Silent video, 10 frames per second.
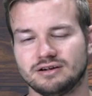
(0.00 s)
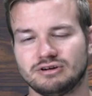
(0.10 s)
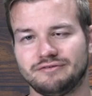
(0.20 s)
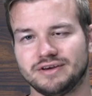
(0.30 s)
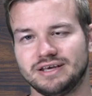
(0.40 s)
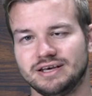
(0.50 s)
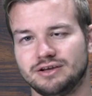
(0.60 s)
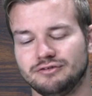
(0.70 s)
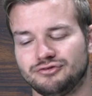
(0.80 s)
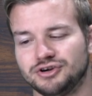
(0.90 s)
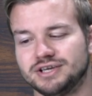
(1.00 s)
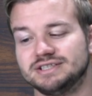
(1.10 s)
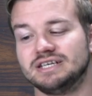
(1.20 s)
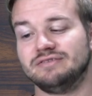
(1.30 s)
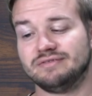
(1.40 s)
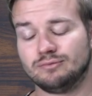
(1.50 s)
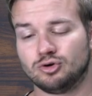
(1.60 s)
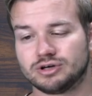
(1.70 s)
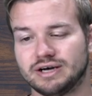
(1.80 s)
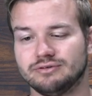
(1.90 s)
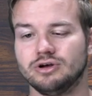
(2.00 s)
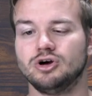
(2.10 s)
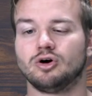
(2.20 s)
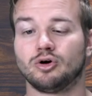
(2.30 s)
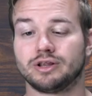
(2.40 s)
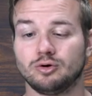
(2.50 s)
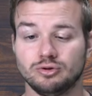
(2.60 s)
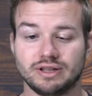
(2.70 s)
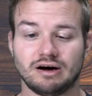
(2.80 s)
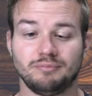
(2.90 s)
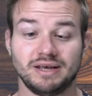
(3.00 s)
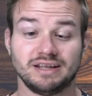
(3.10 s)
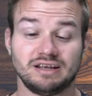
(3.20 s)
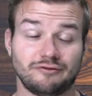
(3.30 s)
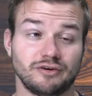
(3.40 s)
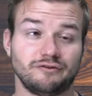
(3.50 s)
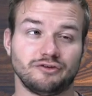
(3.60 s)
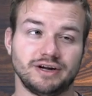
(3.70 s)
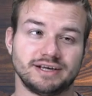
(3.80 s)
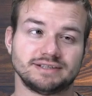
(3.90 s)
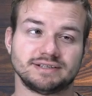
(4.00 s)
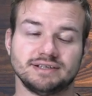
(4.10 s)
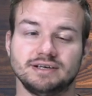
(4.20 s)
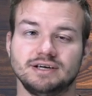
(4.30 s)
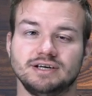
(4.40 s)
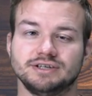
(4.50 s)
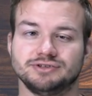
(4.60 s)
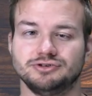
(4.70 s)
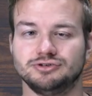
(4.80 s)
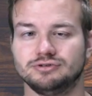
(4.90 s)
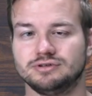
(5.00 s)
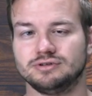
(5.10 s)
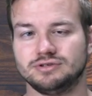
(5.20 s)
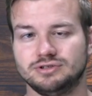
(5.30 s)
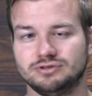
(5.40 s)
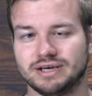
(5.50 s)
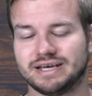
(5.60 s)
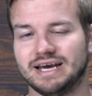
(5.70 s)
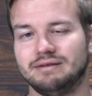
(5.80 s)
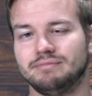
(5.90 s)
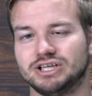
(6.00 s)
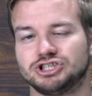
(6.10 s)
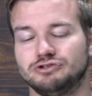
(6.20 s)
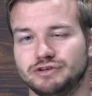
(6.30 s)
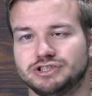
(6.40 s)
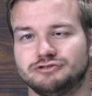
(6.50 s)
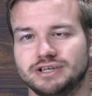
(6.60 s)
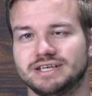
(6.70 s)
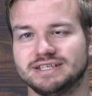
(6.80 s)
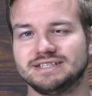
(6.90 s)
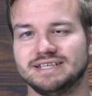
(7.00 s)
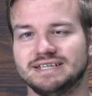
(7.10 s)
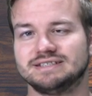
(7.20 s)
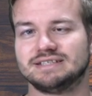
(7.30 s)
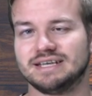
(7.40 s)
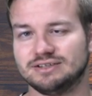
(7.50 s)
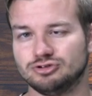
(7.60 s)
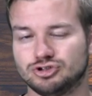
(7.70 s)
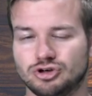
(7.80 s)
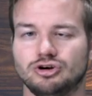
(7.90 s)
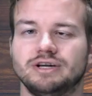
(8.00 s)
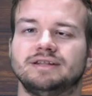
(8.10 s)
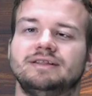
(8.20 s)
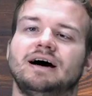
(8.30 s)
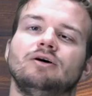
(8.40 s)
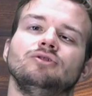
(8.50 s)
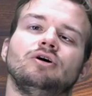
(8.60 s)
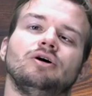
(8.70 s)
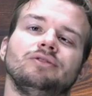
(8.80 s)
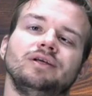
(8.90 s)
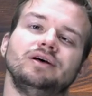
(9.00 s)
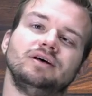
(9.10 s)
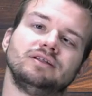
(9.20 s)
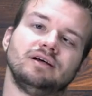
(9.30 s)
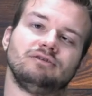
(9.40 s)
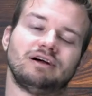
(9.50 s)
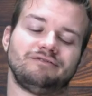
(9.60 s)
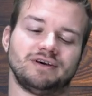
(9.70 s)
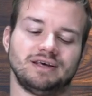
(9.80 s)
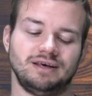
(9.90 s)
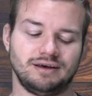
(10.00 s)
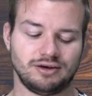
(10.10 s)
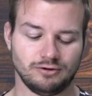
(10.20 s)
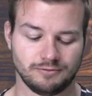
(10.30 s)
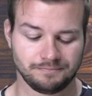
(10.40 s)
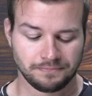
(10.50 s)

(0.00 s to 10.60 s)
graphic EQ frequency even more down, or it could now be a different frequency. So you again measure which frequency is it, and you turn it down on the graphic EQ.